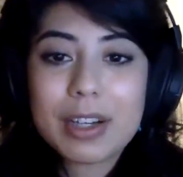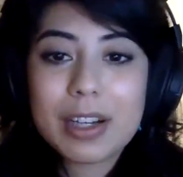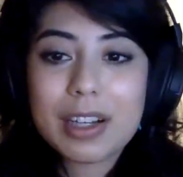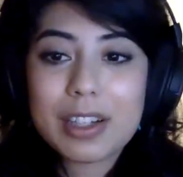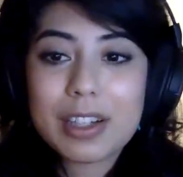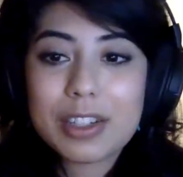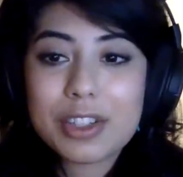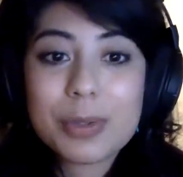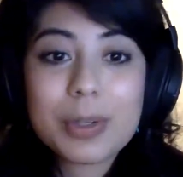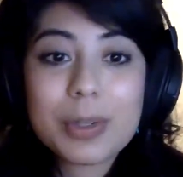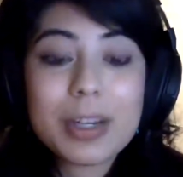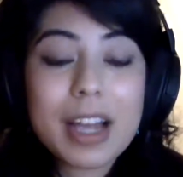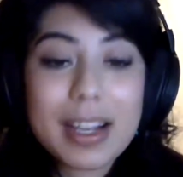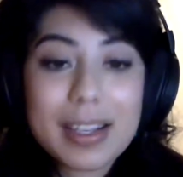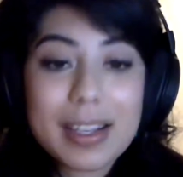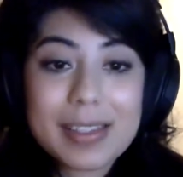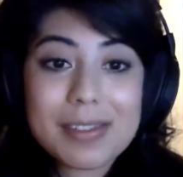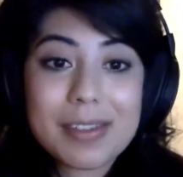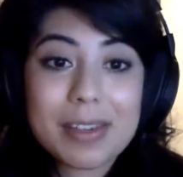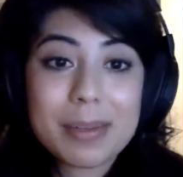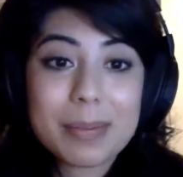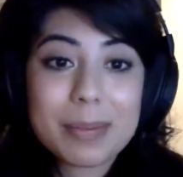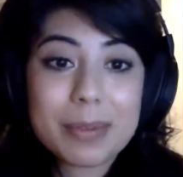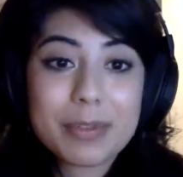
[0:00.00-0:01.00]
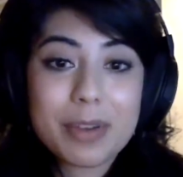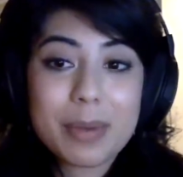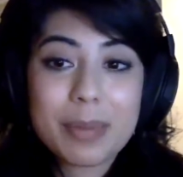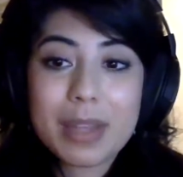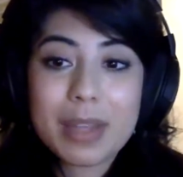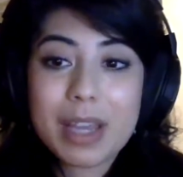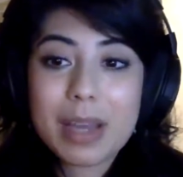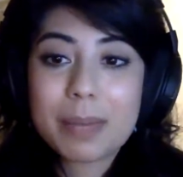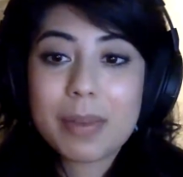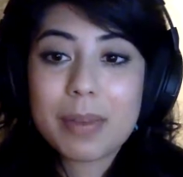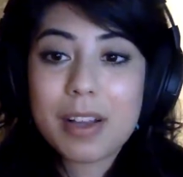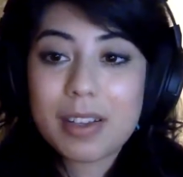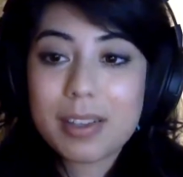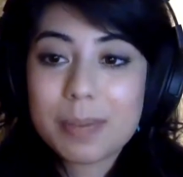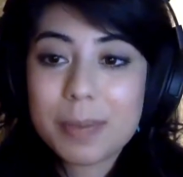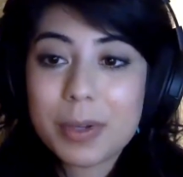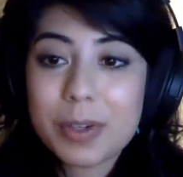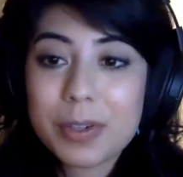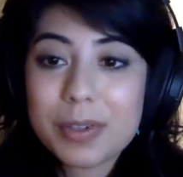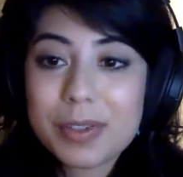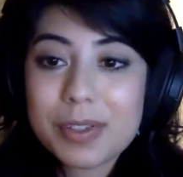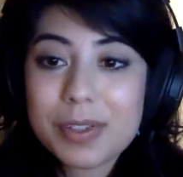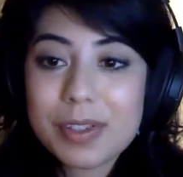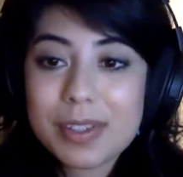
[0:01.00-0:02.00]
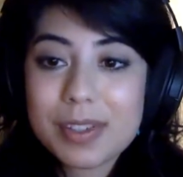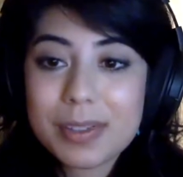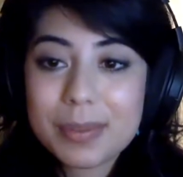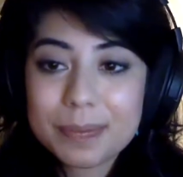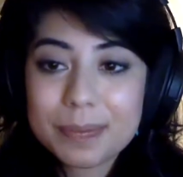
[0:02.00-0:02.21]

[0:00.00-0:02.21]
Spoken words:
a short excerpt from that blog post.